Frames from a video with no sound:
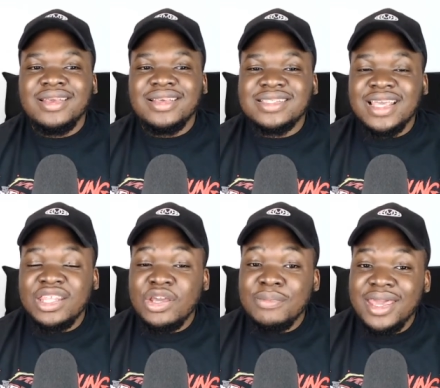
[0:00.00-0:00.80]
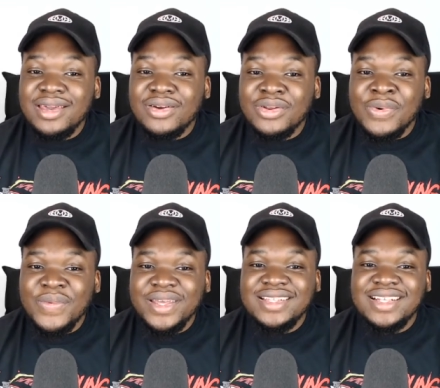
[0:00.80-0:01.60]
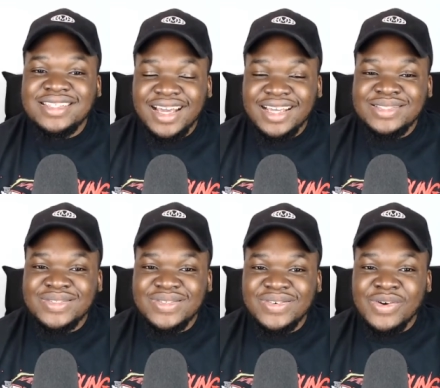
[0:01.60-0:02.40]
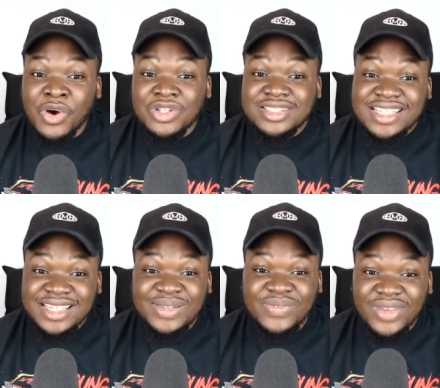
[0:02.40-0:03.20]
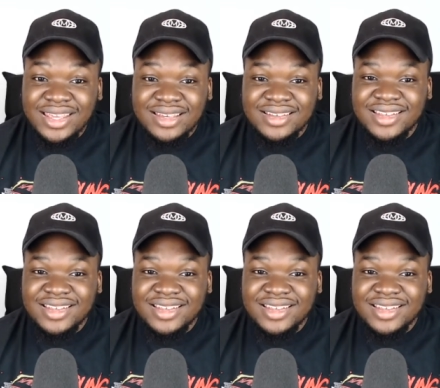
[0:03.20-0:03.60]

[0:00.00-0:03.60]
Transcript: Is Kenny Omega going to win the title on TV?